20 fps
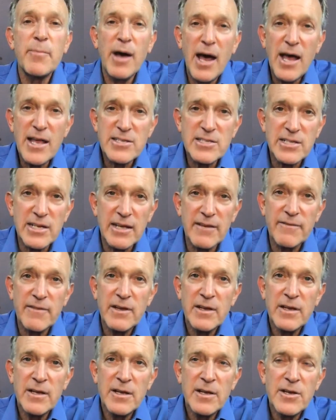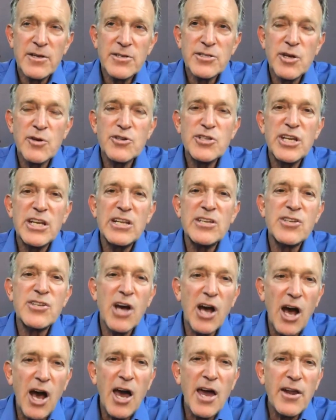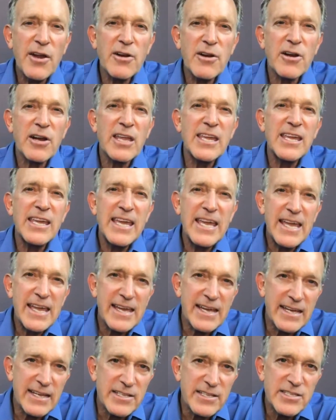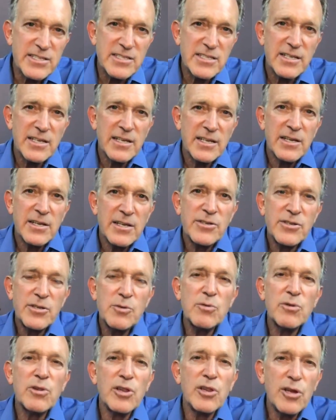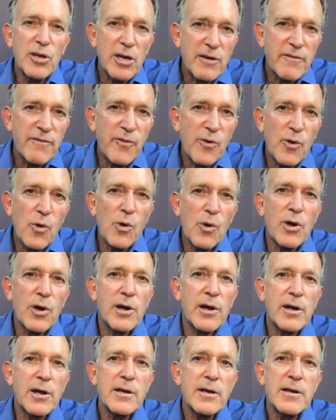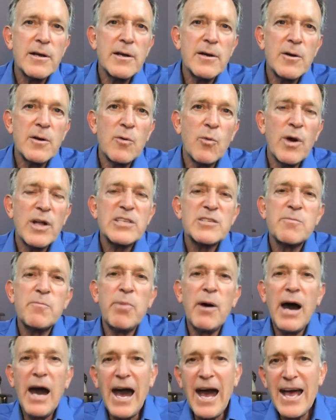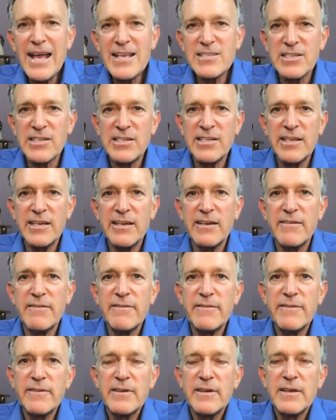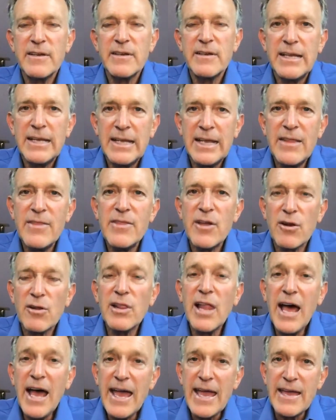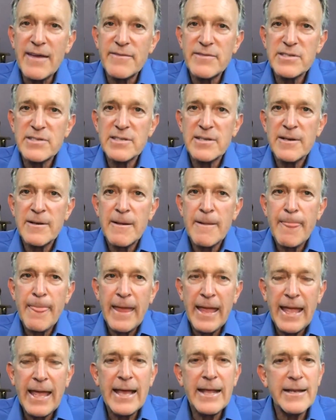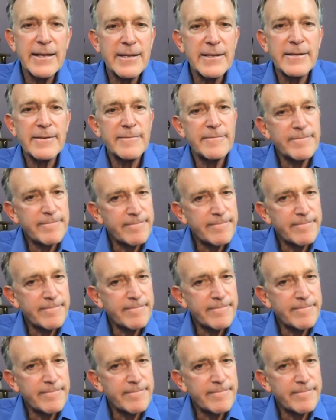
positive. So she taught her kids to look for what's positive in their lives. And hmm